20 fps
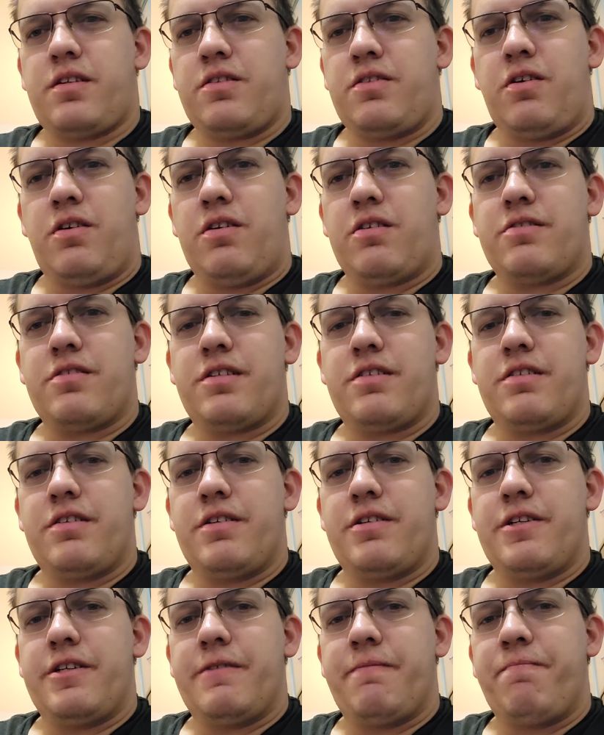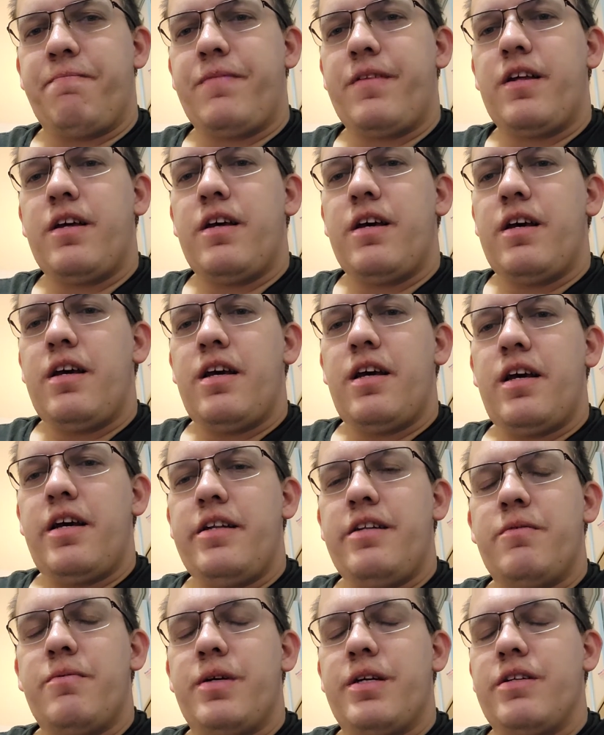Dogs, I tell you.
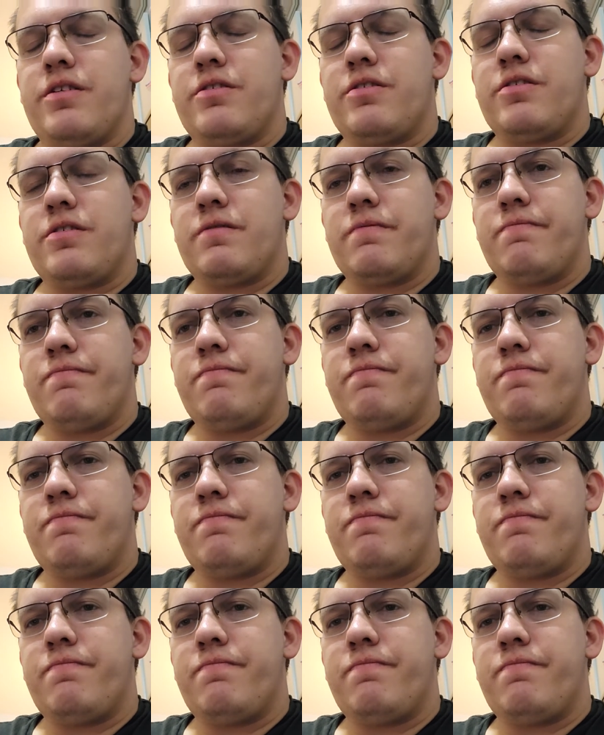Anyways,